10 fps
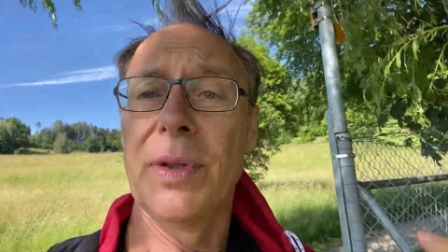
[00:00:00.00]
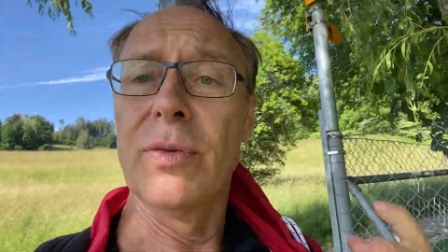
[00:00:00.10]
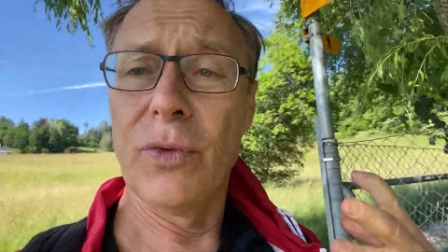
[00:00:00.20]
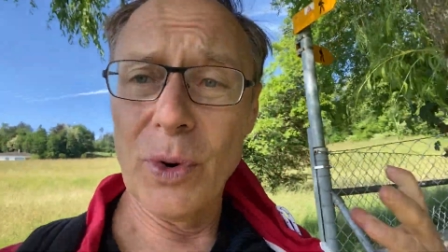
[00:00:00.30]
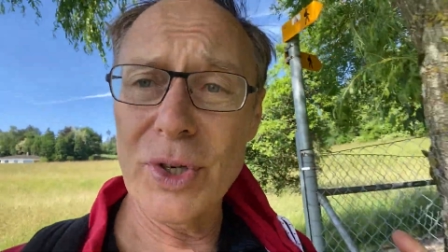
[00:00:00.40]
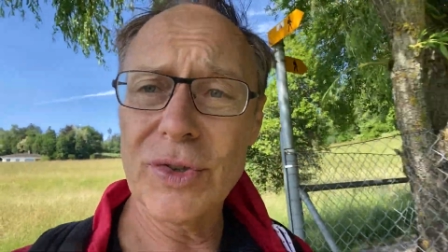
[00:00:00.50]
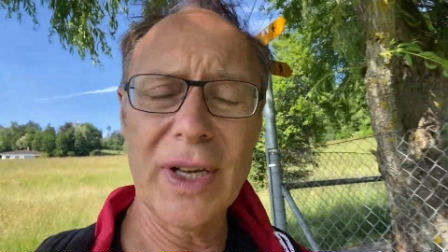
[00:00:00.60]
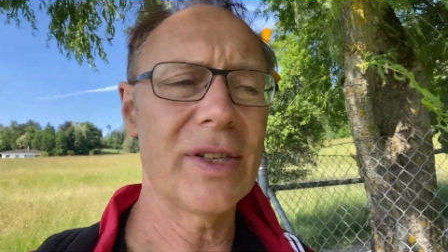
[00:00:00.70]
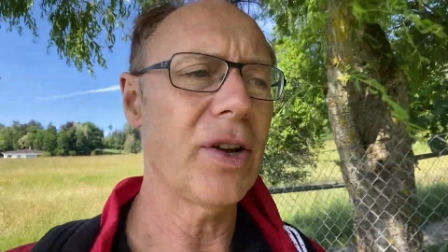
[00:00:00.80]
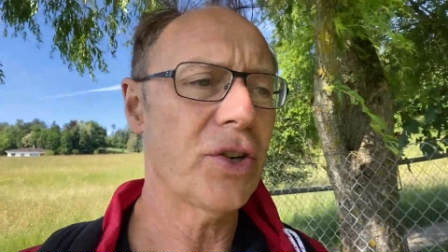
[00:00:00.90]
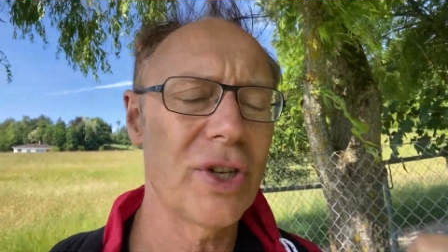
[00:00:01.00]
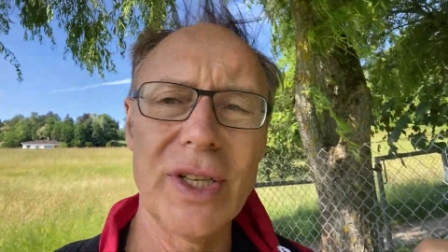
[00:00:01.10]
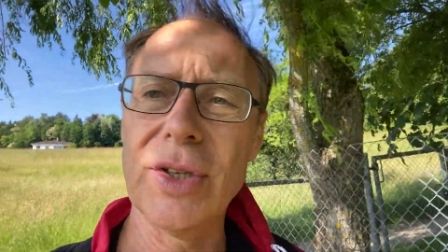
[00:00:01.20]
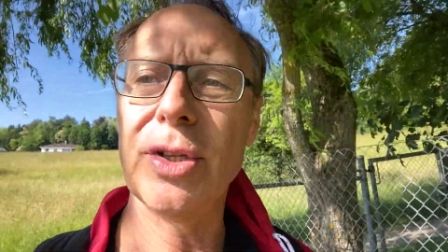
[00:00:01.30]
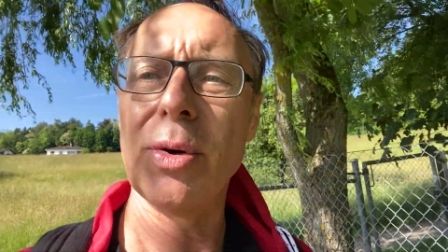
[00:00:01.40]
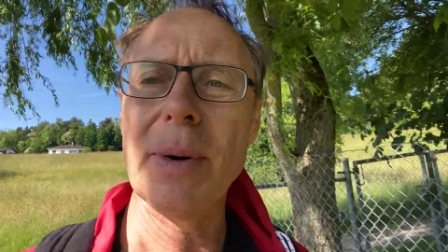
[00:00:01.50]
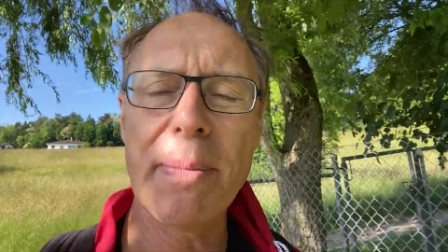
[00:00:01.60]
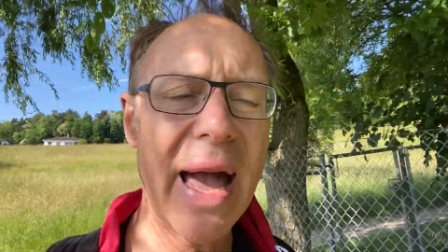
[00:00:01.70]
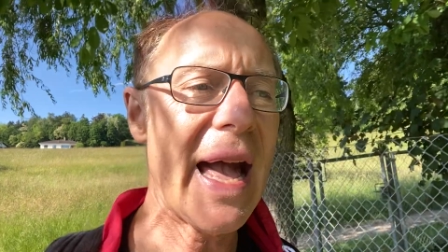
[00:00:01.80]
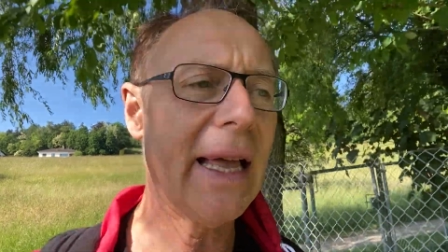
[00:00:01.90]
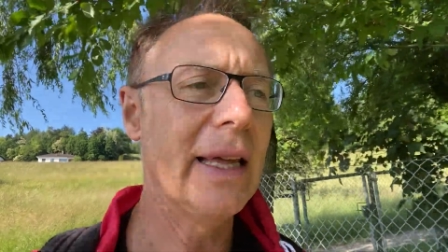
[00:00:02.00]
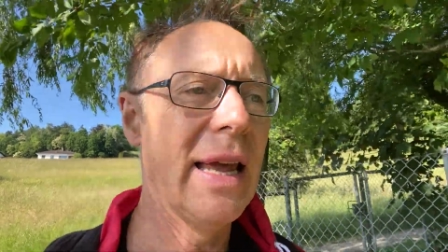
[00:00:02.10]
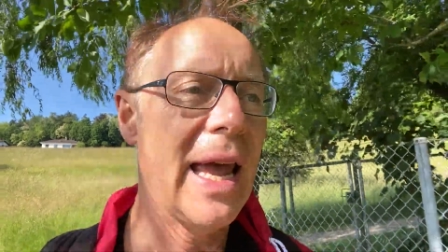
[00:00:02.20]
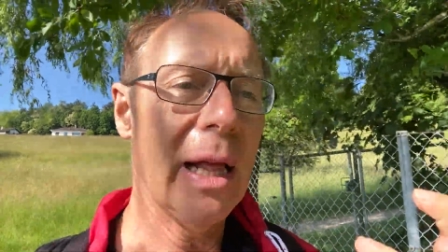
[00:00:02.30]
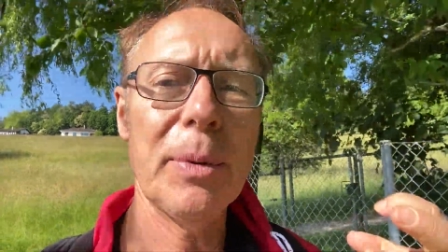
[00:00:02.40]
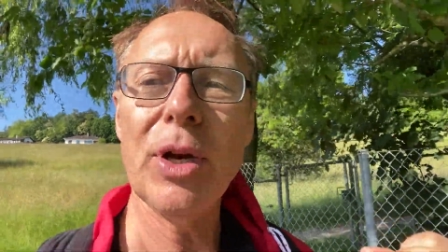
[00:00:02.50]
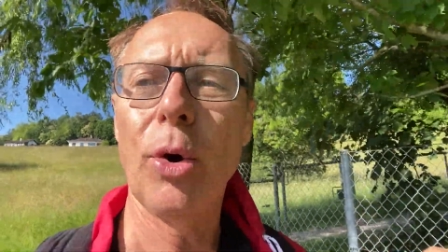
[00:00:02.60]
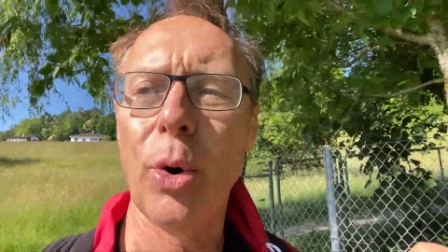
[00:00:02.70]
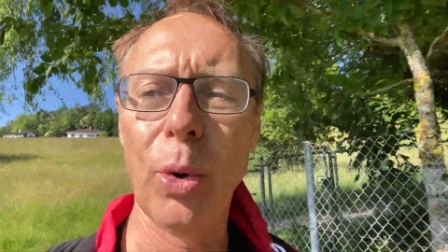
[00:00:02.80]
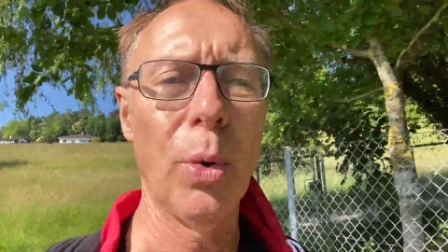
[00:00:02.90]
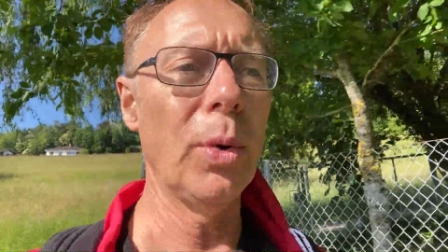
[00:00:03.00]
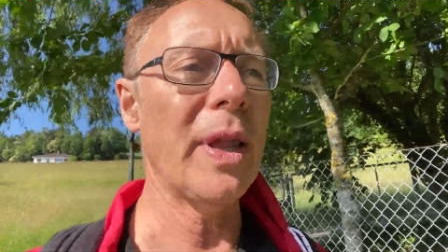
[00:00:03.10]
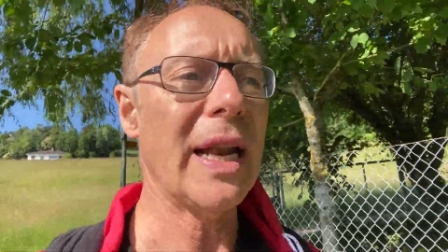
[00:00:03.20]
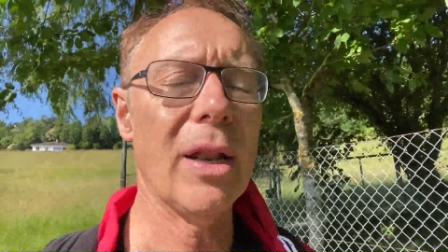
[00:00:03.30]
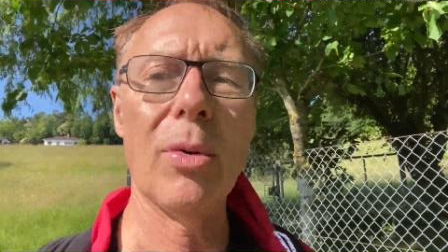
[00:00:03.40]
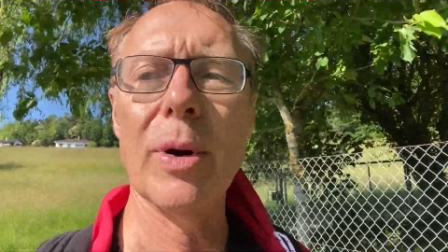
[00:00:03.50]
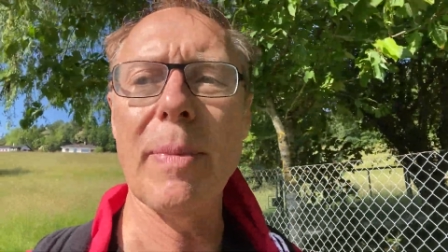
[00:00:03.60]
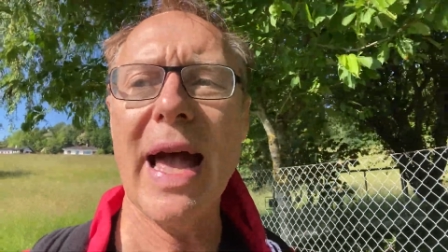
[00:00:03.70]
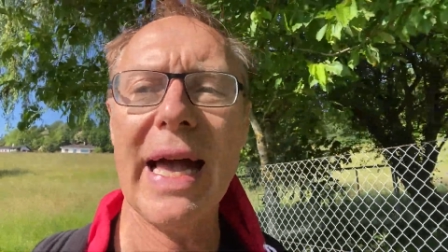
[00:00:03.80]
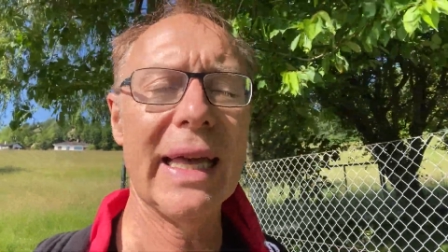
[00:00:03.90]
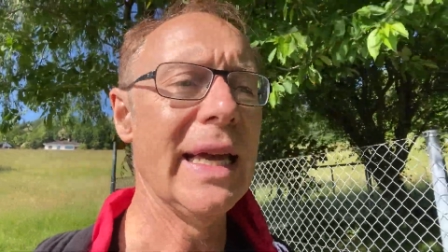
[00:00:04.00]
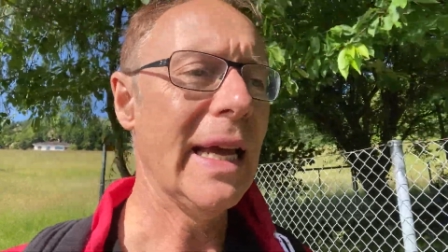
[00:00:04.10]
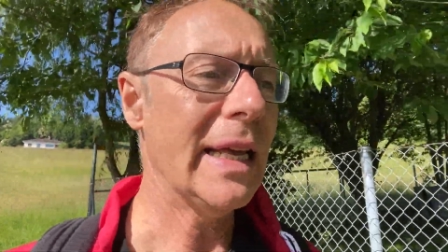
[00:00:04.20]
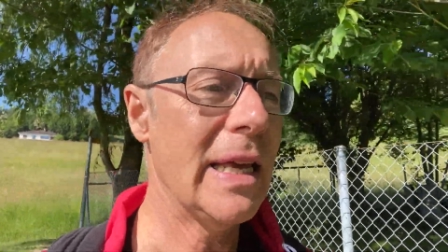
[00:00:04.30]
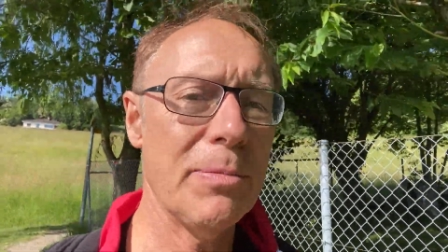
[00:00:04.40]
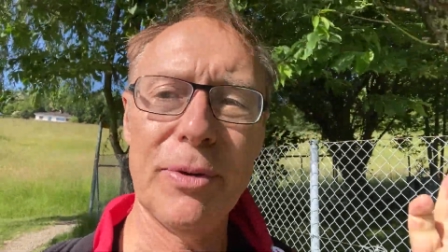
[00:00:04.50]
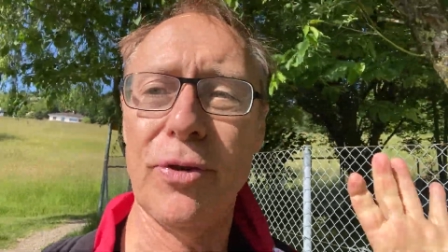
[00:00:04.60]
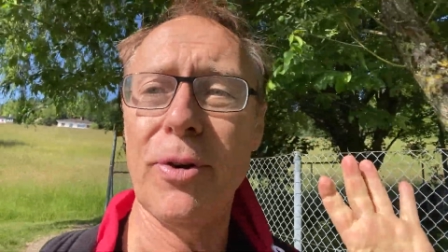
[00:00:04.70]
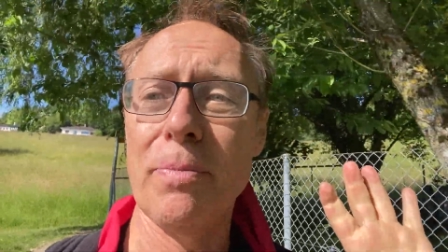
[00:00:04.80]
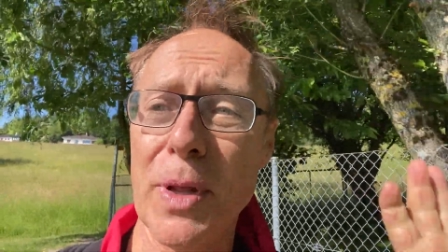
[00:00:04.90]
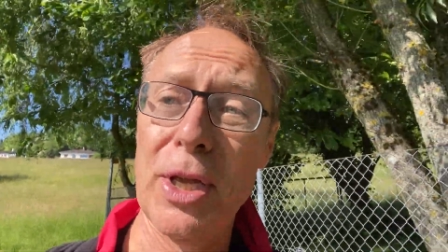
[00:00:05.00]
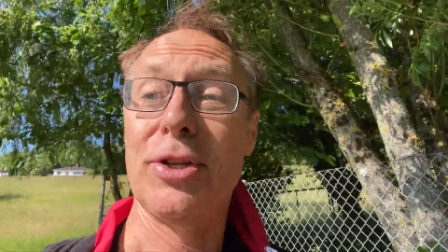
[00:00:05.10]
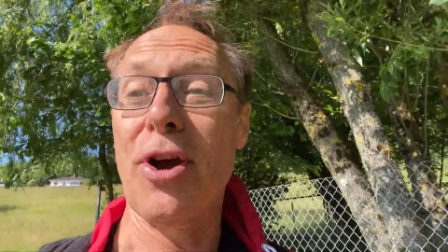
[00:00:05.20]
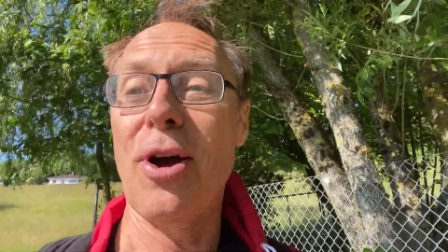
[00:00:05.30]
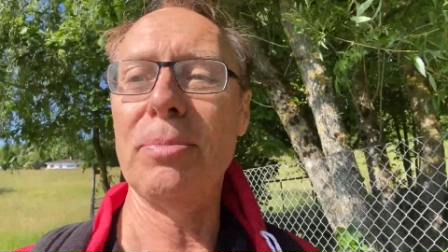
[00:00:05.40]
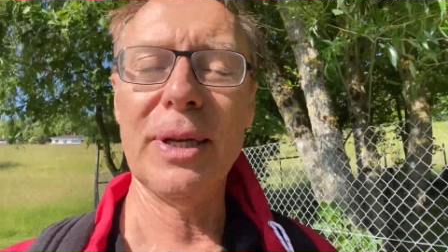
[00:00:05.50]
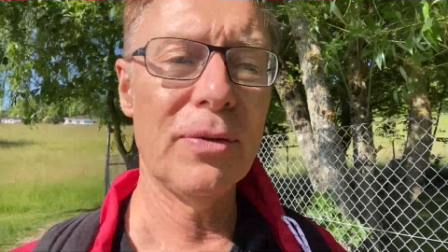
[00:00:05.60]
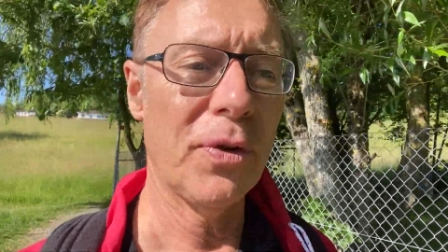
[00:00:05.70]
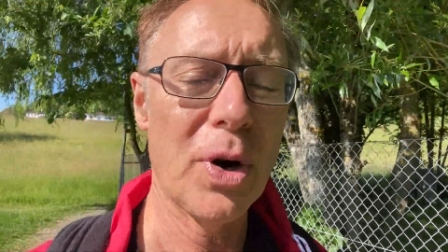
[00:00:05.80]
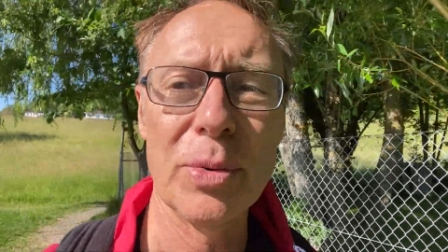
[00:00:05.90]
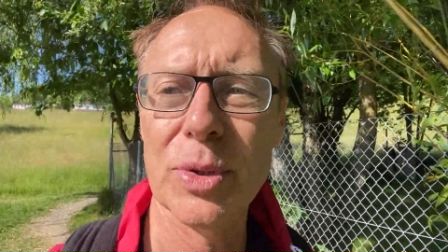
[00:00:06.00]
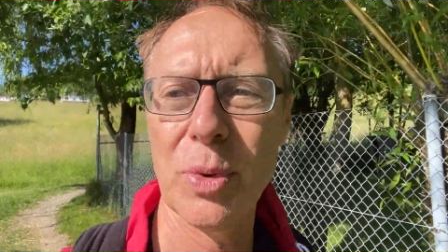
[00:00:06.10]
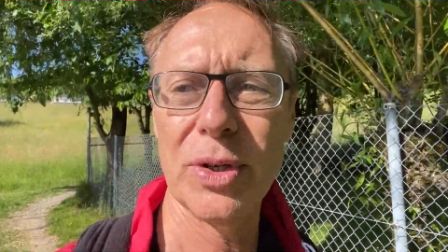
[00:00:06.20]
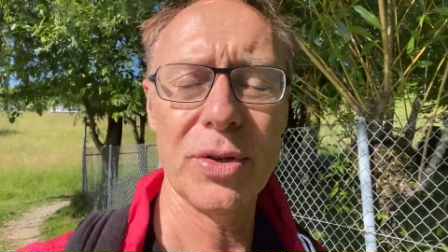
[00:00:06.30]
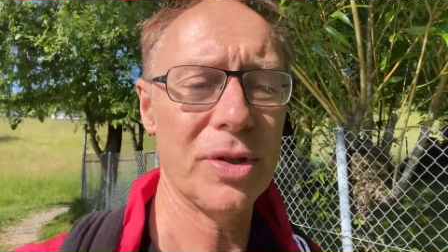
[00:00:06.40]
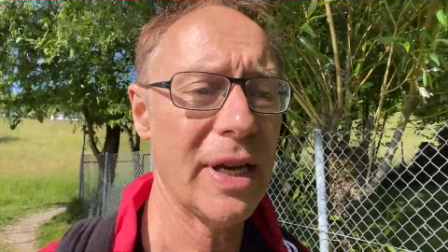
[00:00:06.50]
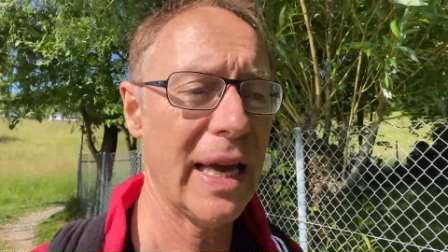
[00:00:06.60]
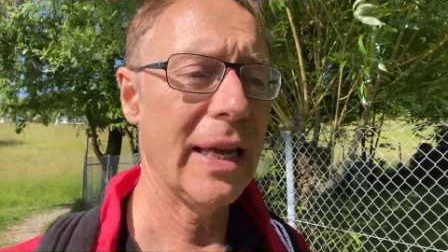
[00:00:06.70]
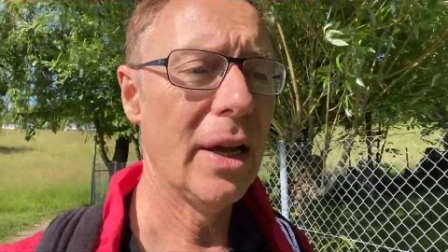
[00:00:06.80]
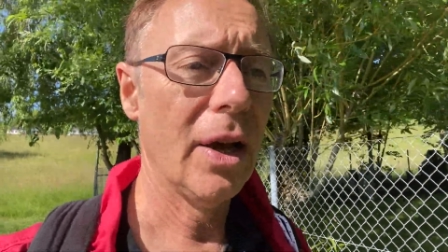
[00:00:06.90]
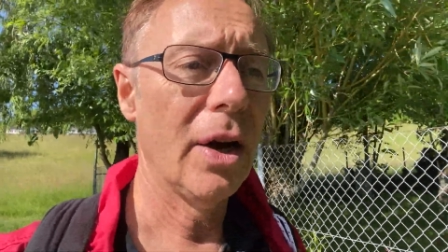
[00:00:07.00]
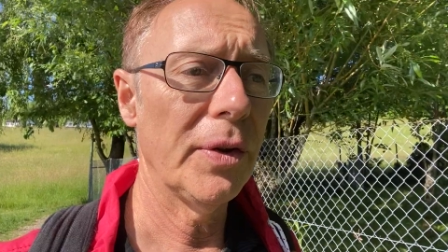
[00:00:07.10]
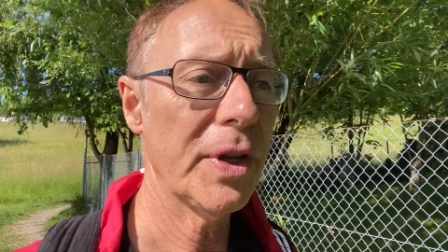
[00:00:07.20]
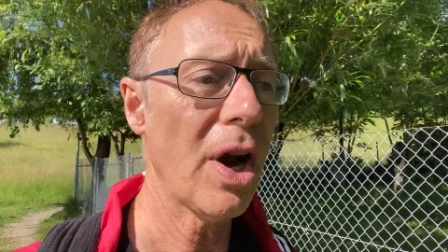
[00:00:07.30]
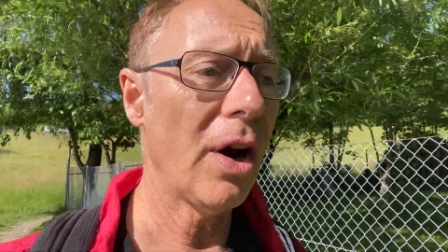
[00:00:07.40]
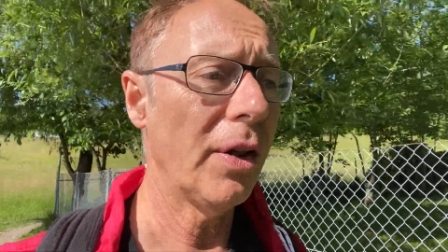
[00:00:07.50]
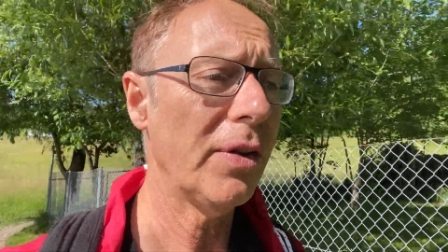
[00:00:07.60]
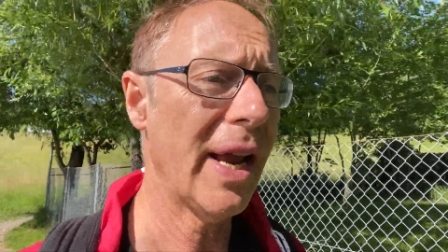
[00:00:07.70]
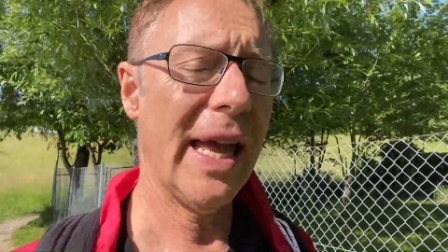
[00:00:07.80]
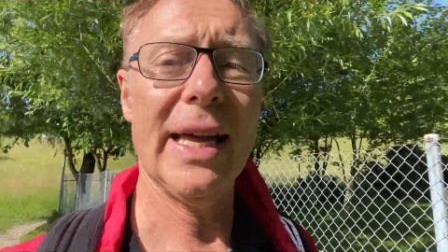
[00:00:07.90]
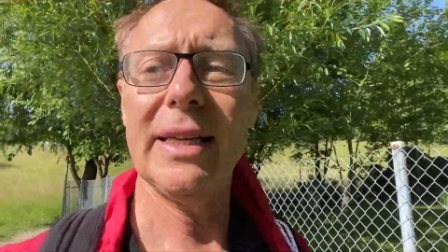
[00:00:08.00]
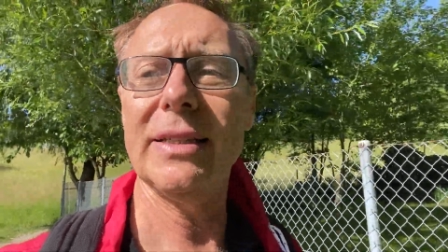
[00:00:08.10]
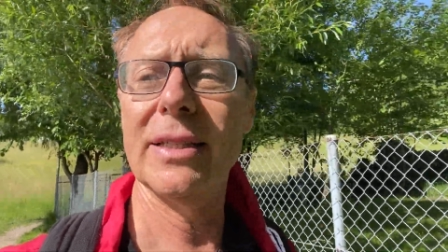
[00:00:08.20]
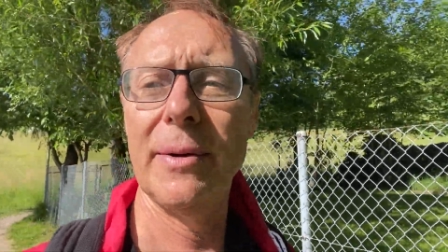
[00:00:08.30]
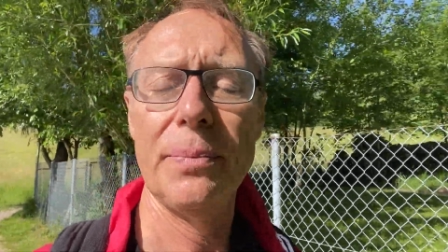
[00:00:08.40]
force transduction into the lower back, helping to hold that lower back and keep it from toppling forward, one could say. On the other hand,